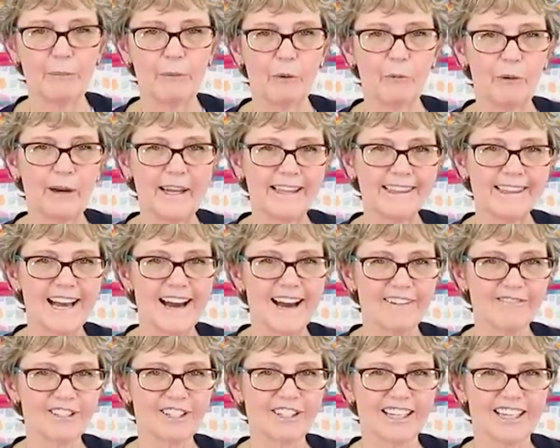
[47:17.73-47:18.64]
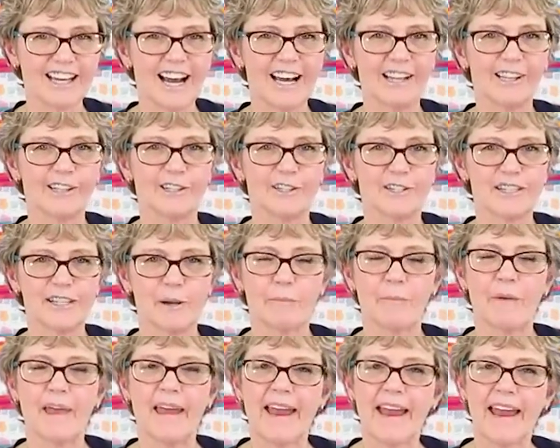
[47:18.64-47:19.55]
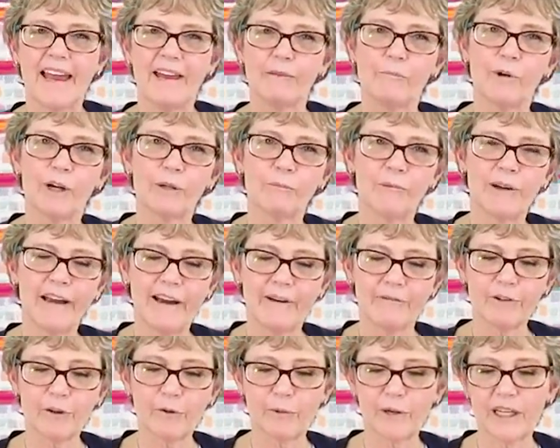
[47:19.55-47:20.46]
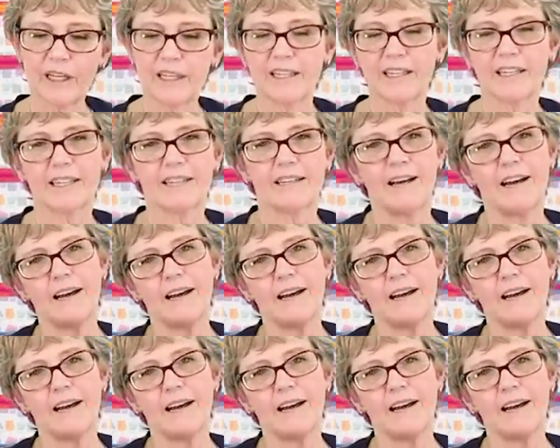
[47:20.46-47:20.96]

but we loved the colors, and and whenever we get